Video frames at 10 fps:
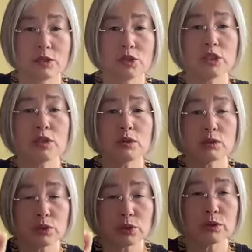She
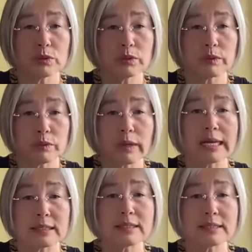could
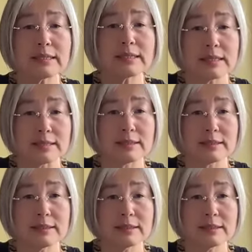write a sentence.